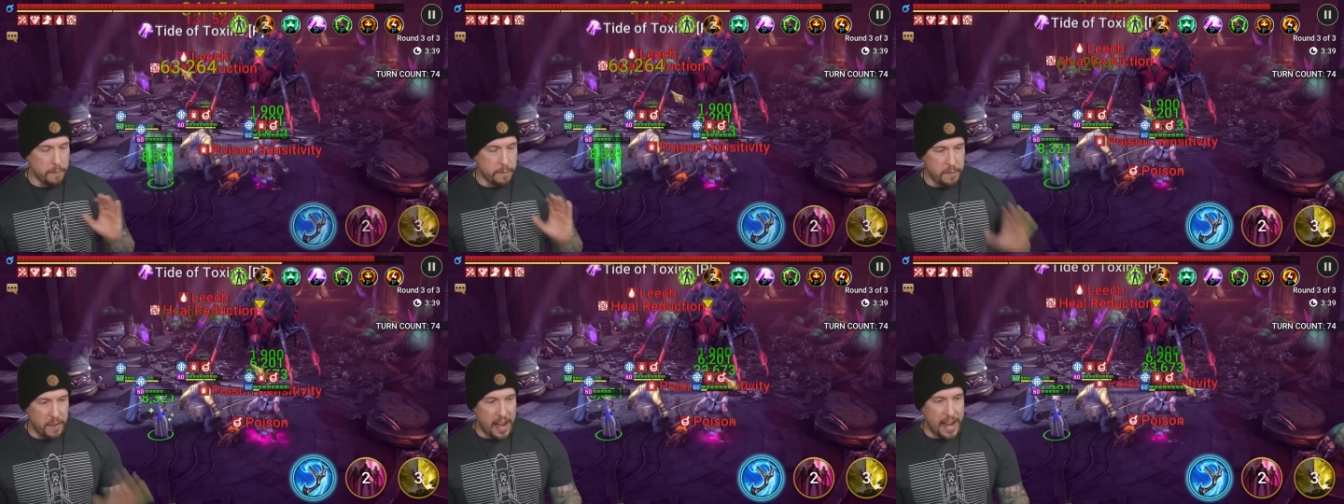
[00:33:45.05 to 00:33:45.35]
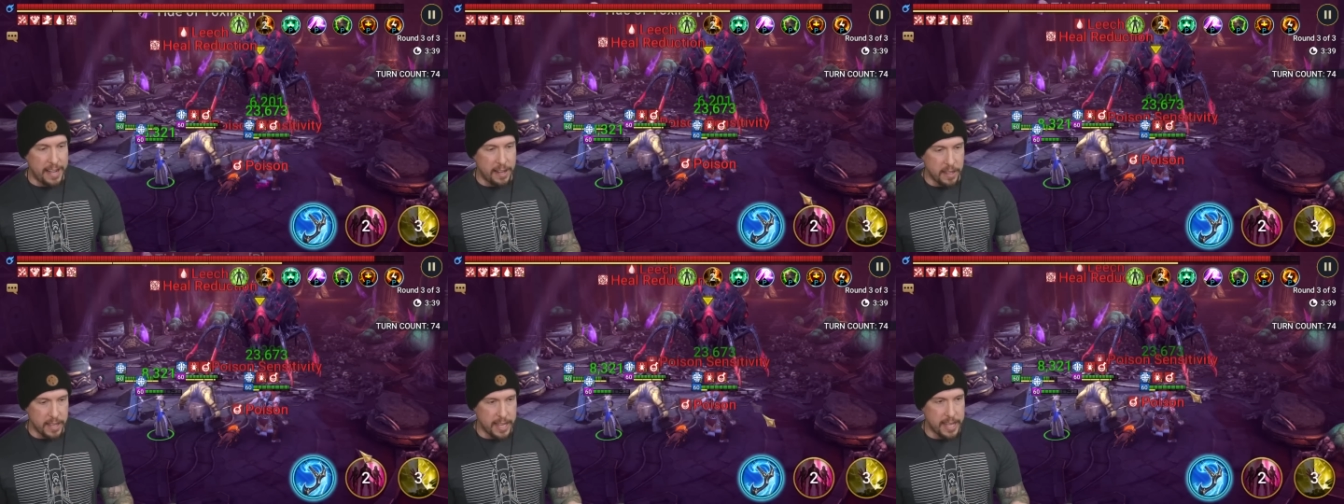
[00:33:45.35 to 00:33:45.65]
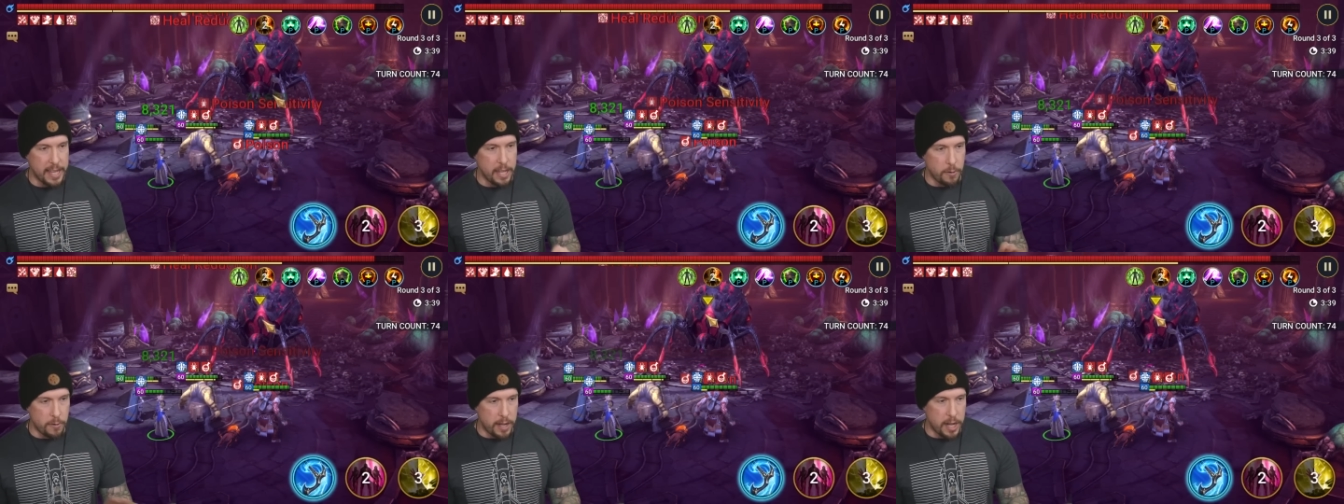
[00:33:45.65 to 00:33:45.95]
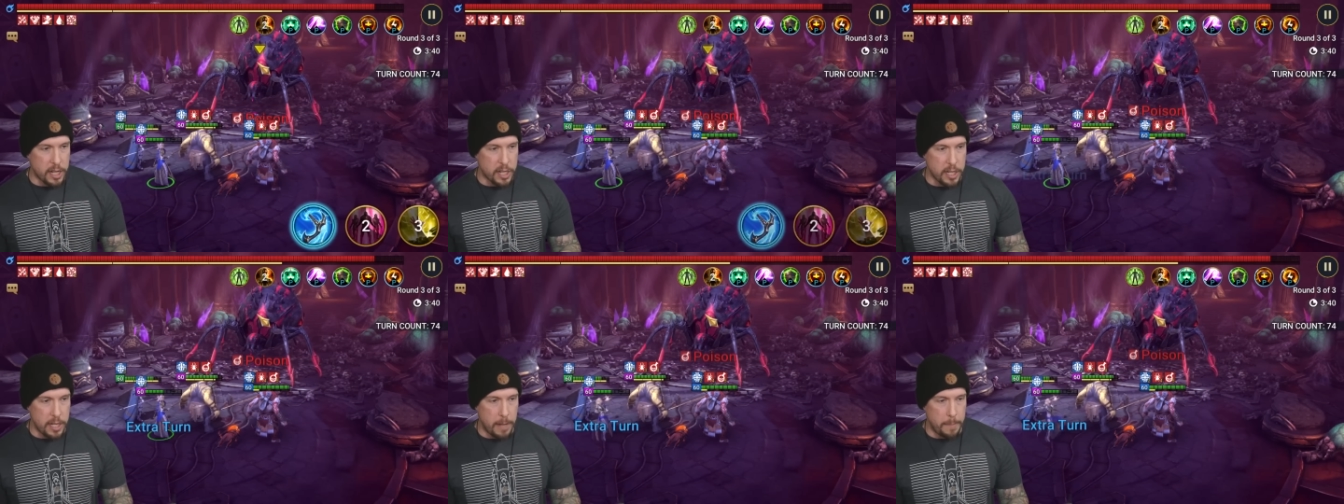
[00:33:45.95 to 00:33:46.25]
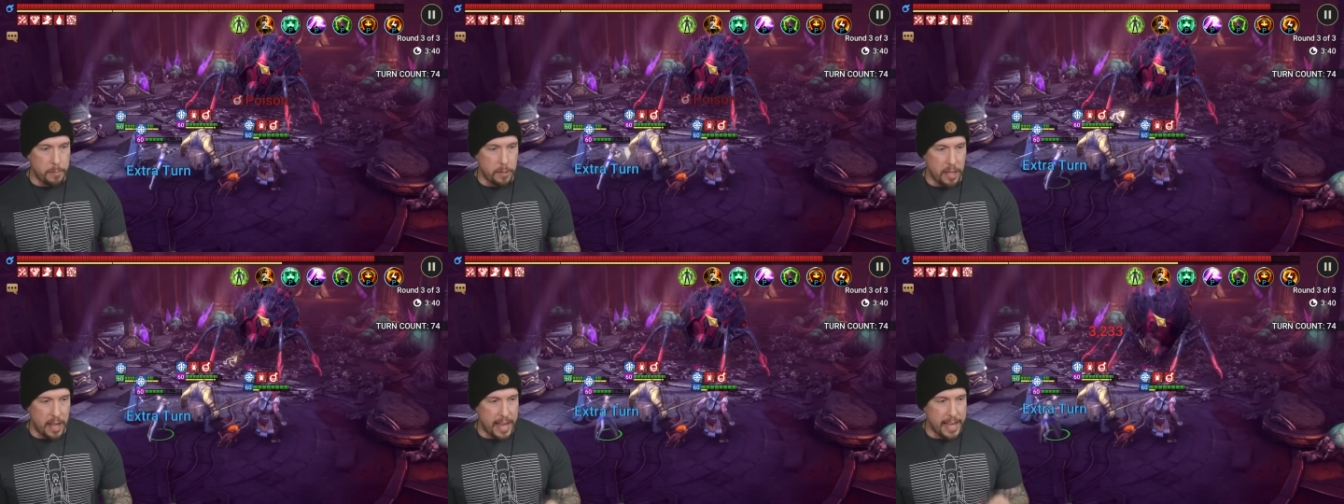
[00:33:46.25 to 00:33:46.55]
Finally, heal reduction
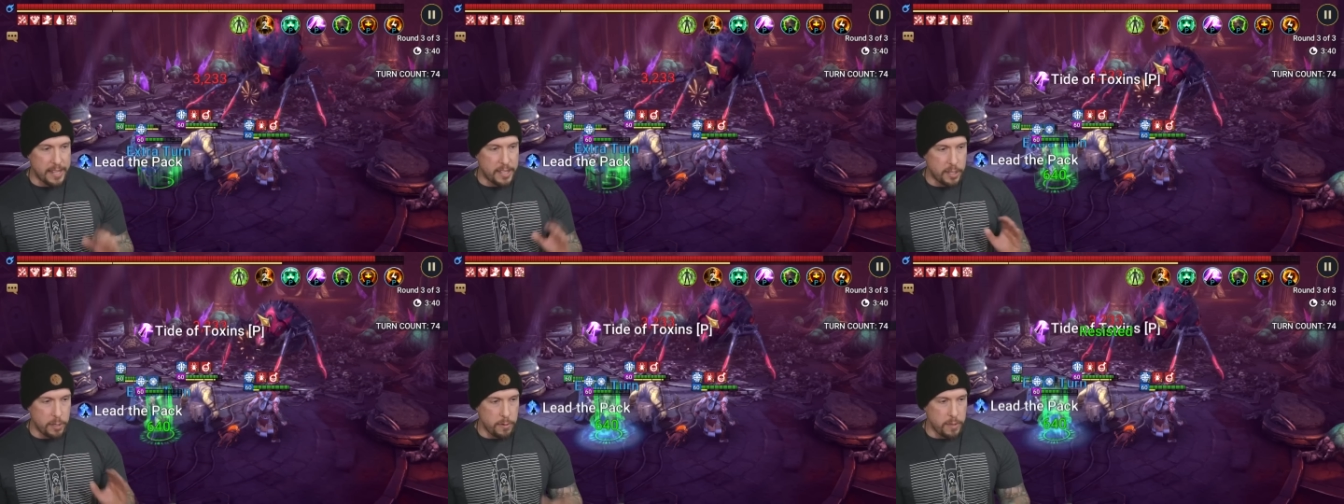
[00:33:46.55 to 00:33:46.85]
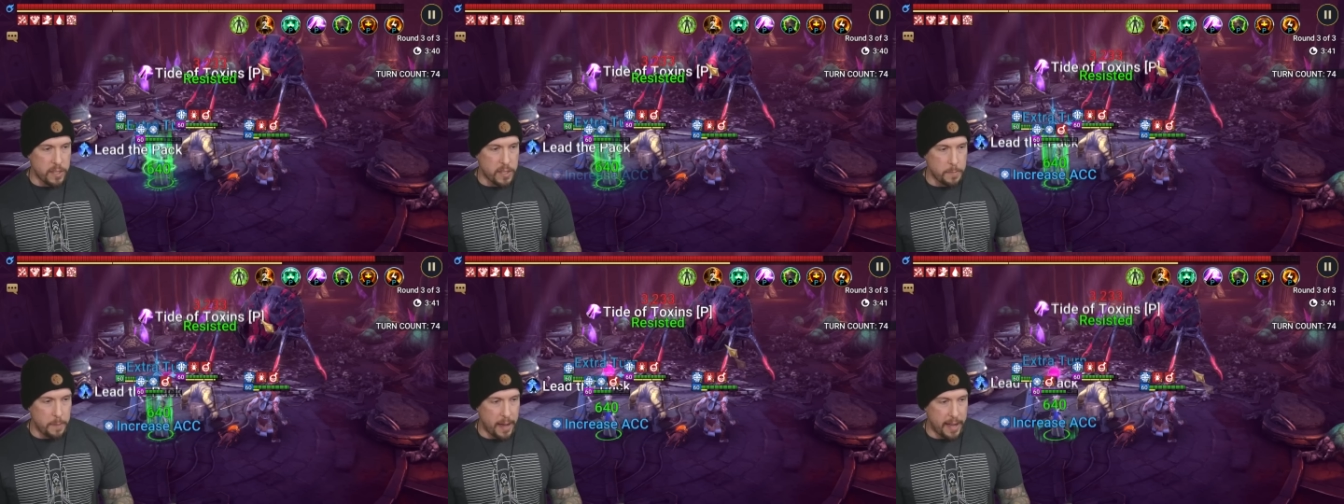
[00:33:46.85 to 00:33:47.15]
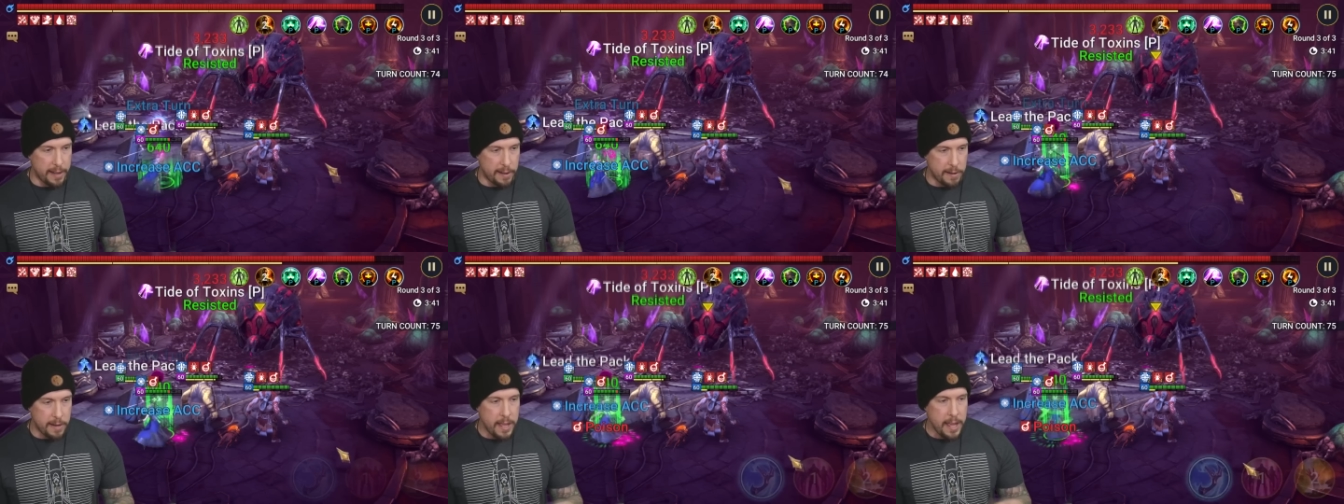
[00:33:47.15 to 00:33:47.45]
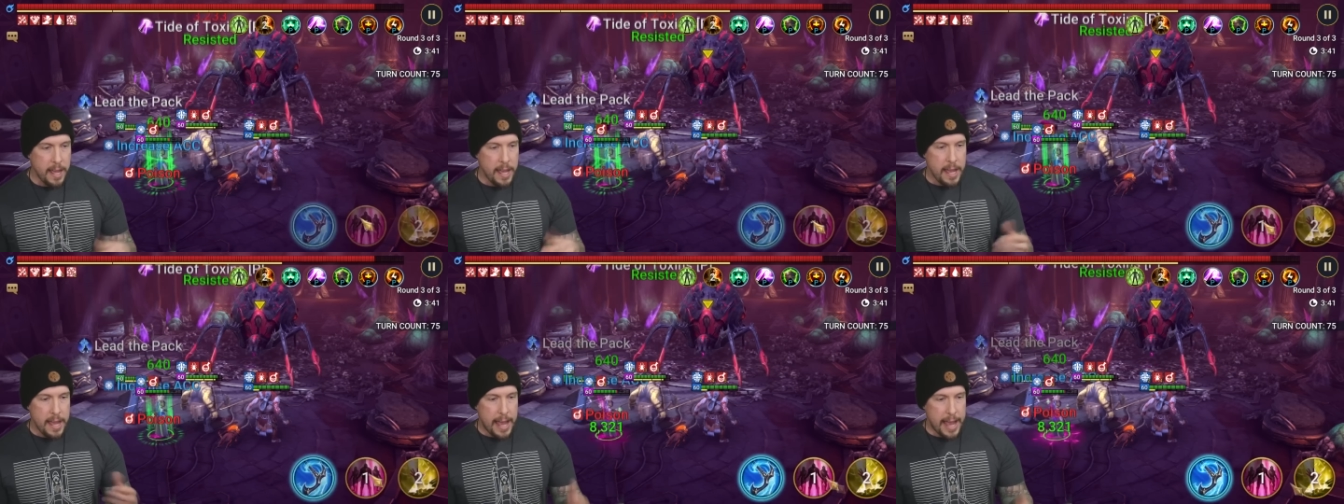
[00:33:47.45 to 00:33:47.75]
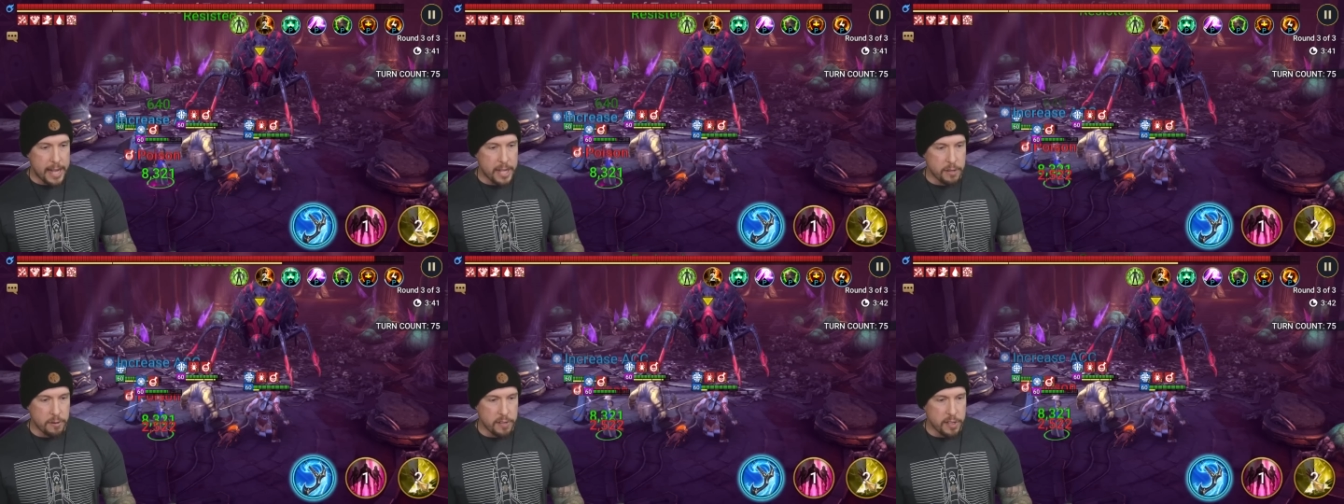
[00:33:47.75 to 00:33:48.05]
applied to the spider.
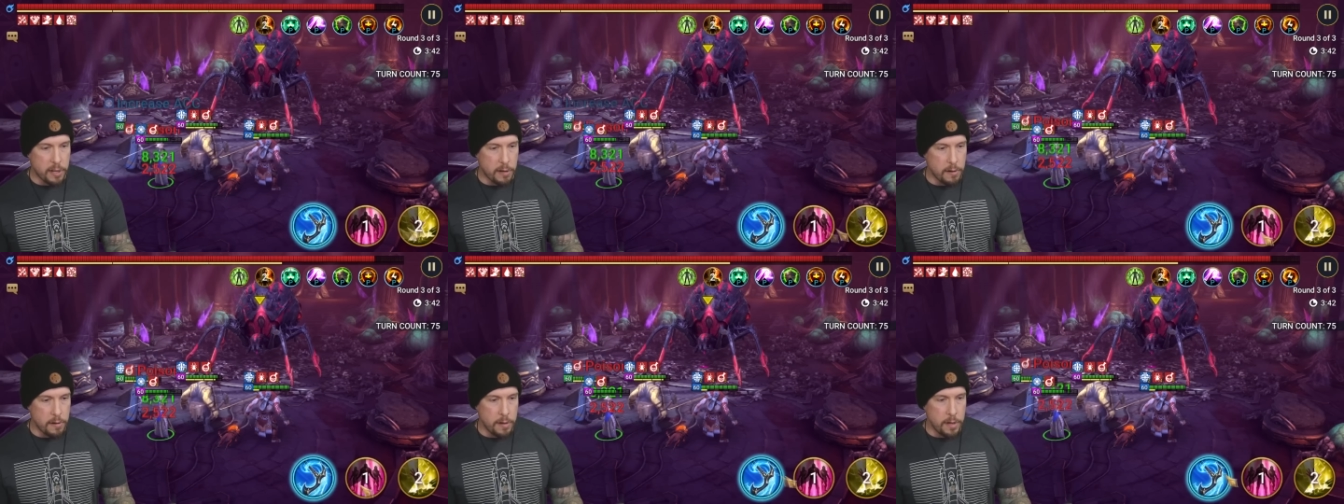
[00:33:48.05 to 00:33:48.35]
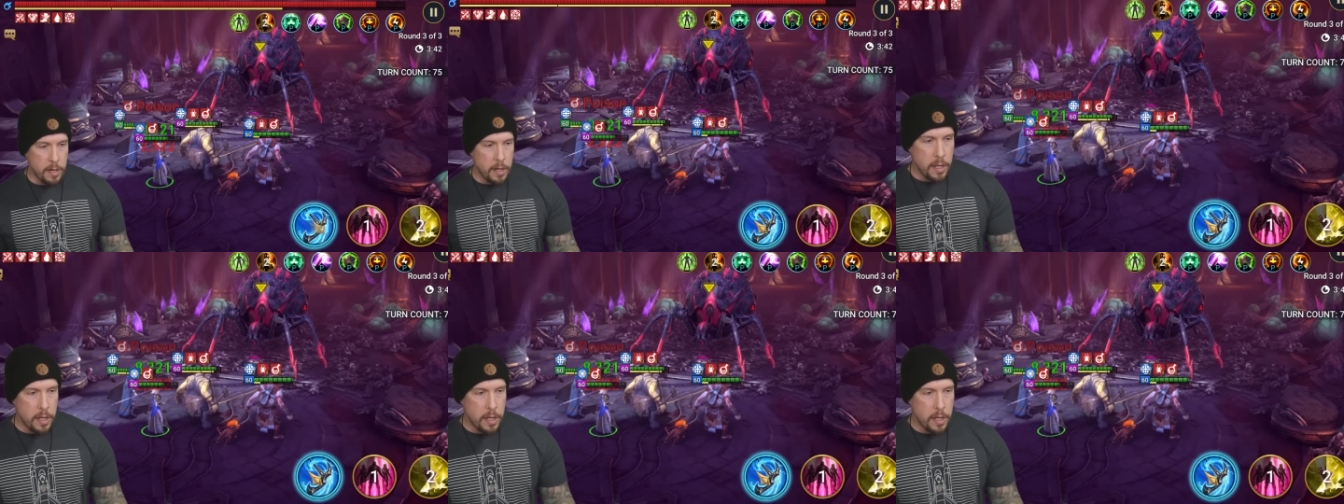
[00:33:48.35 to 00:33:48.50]
Extra turn.